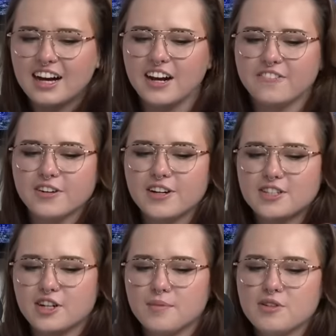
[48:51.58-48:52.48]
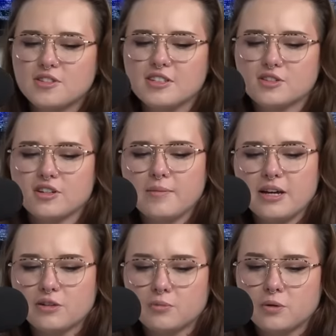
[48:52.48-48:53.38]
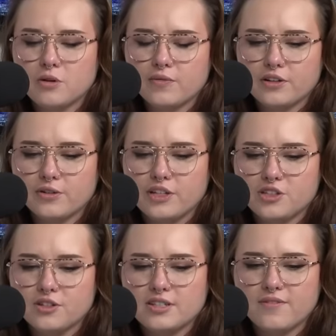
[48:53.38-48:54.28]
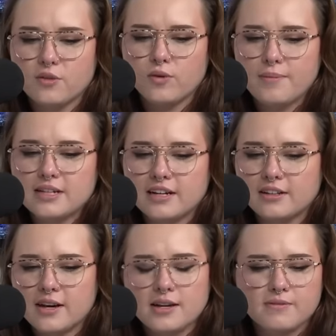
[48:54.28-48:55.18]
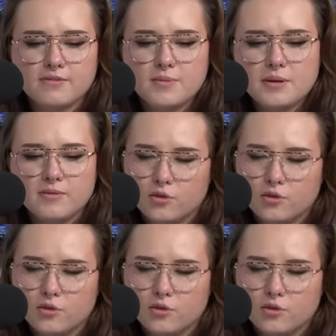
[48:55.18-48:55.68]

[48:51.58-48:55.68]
A furry term used to describe anthropomorphic creatures of the reptile and amphibian